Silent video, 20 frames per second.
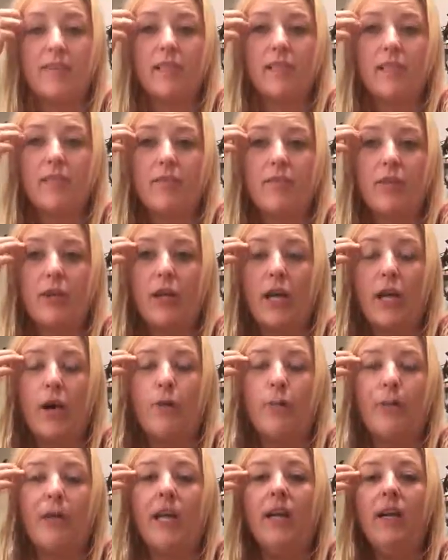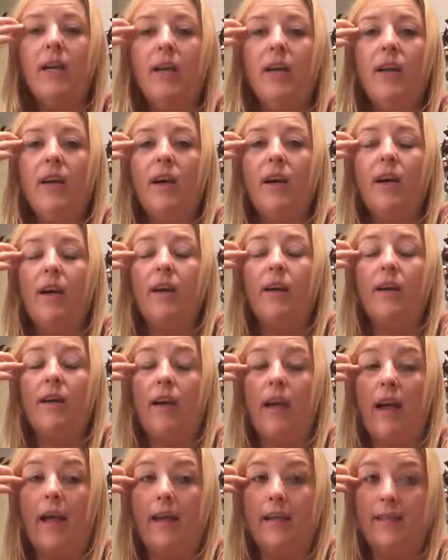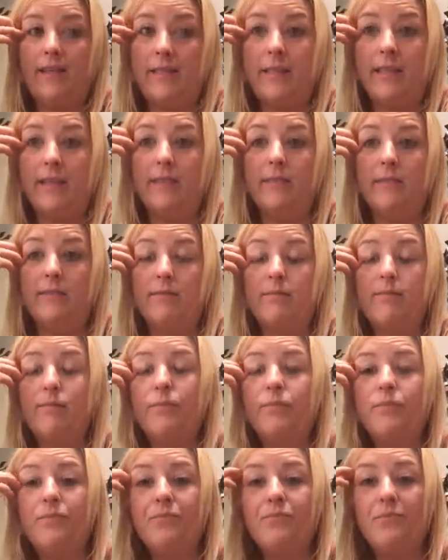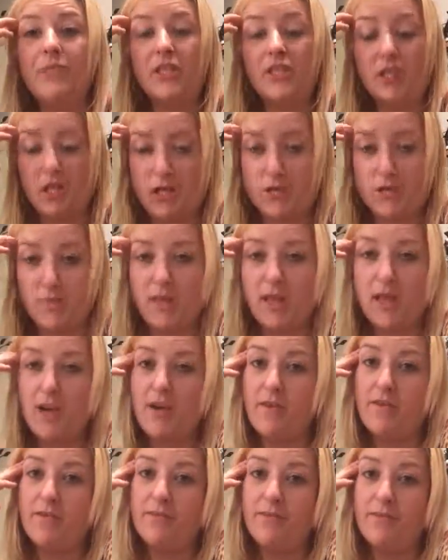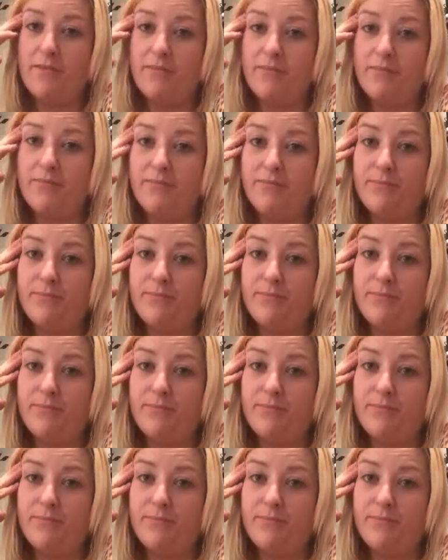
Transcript: of stuff could help me. And it did. It changed my life.